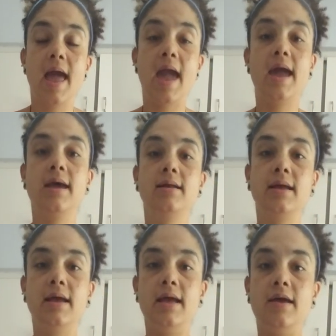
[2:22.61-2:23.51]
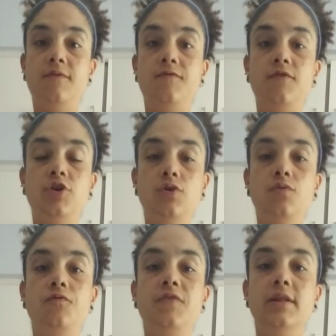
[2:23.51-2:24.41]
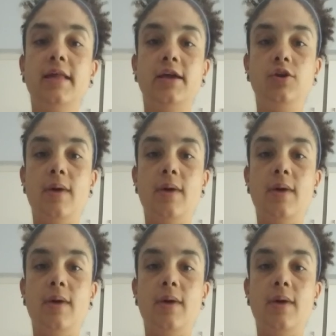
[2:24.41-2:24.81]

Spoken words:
And if you feel like you